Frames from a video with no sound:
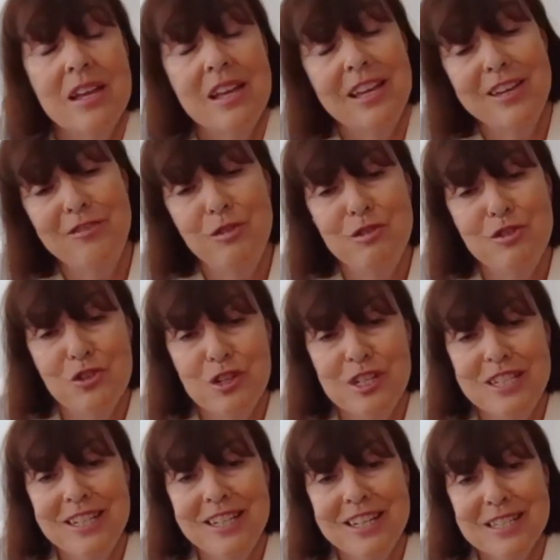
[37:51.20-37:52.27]
If you enjoyed
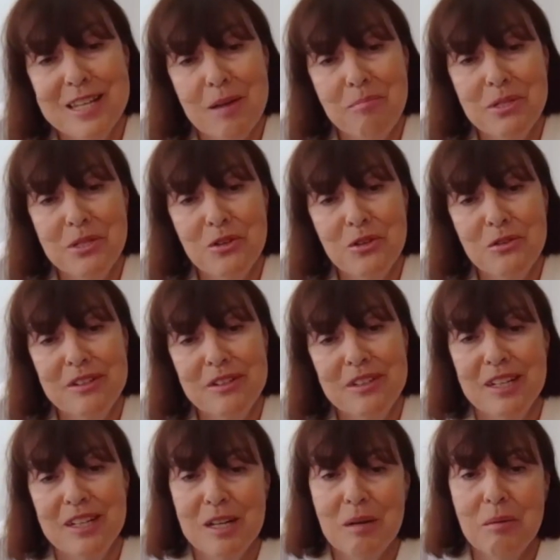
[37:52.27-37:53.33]
today's episode,
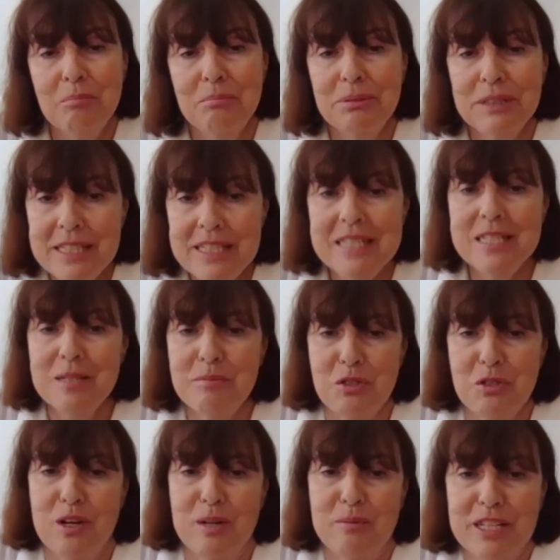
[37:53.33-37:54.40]
please
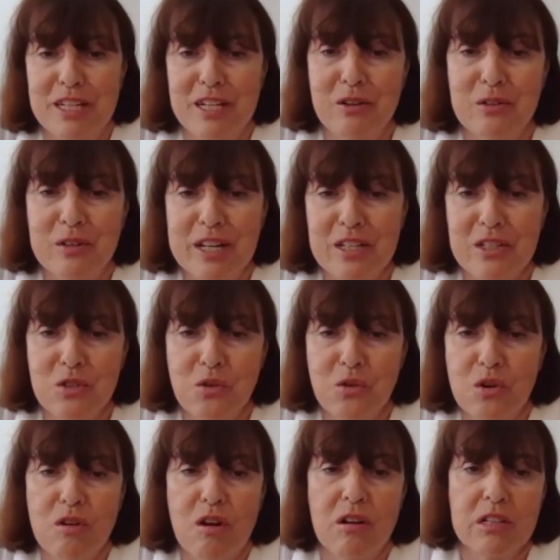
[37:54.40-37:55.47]
subscribe to Hero Next
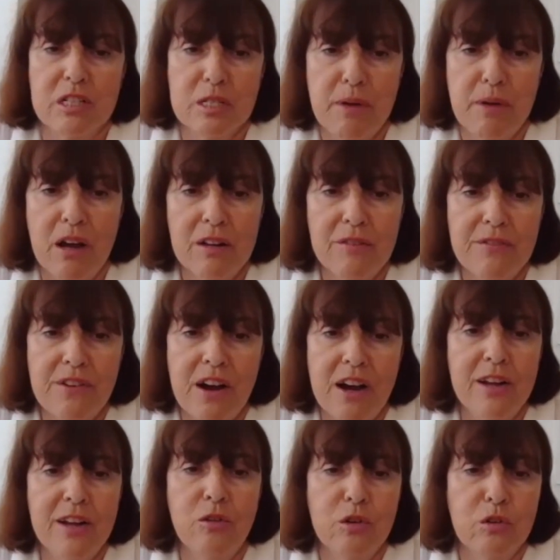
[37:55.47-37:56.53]
Door on
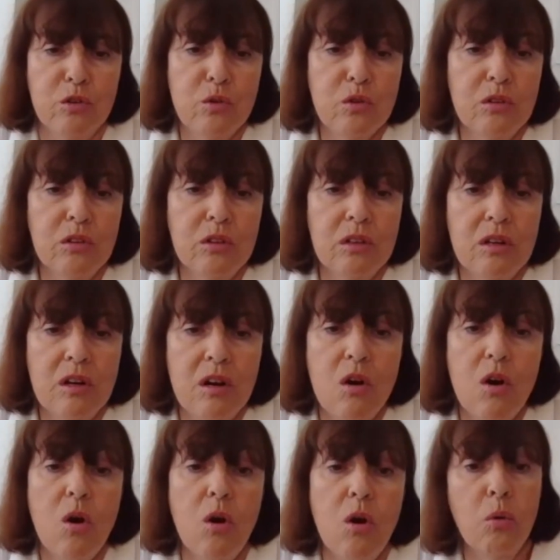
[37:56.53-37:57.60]
Spotify or Google,
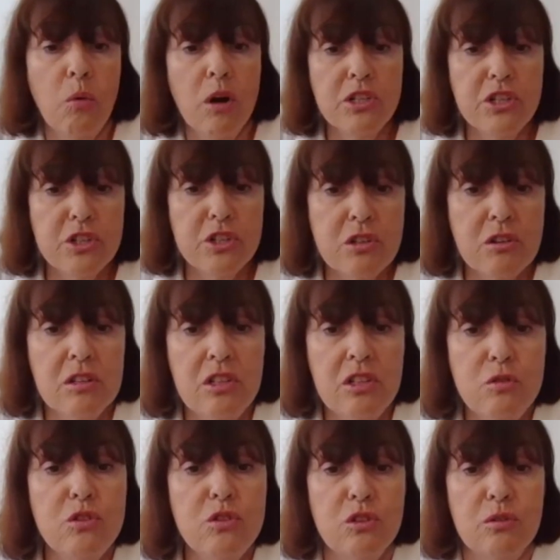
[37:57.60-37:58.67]
or watch us on
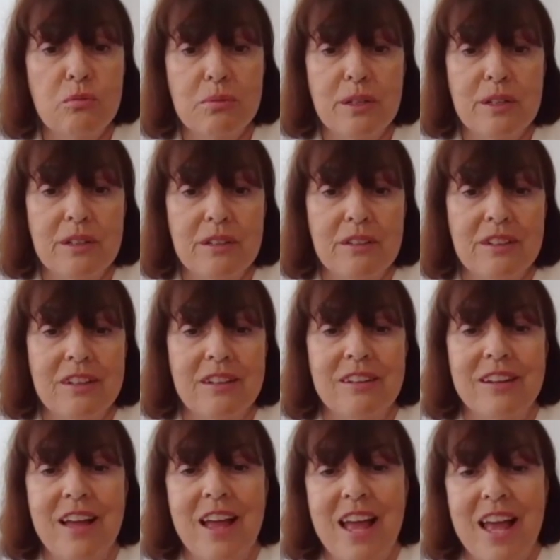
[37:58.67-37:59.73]
YouTube.
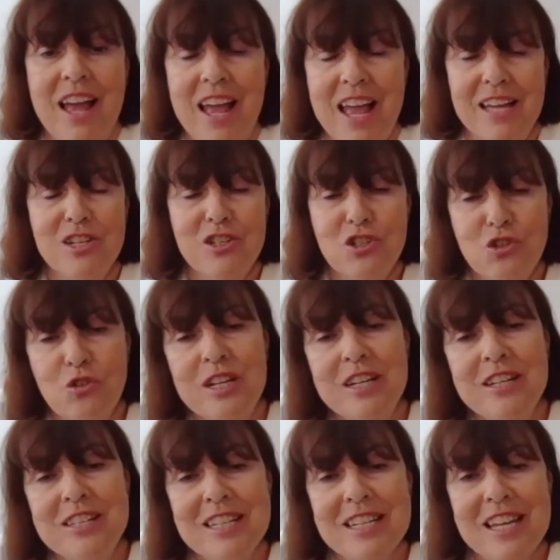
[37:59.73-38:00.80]
And join
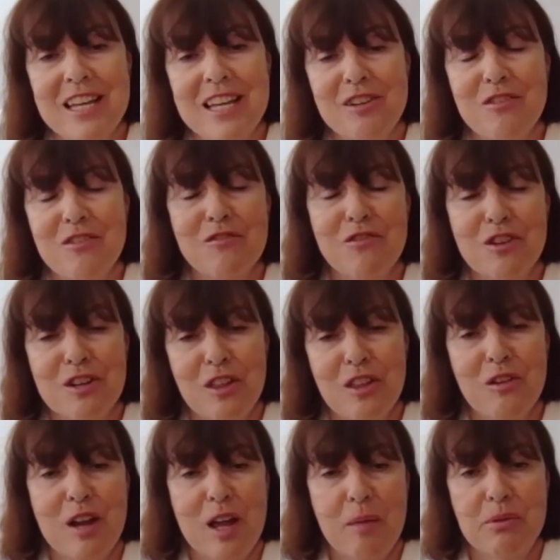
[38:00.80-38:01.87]
us again for
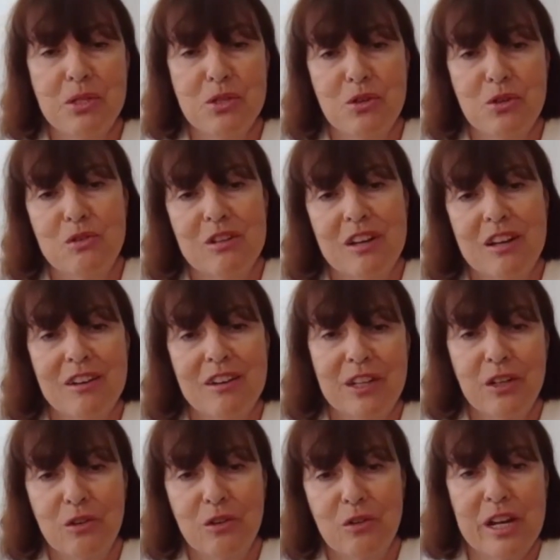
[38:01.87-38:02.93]
another episode of
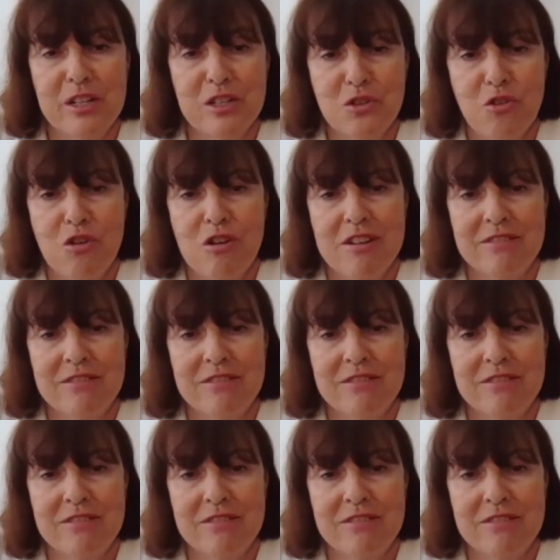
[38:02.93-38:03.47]
Hero Next Door.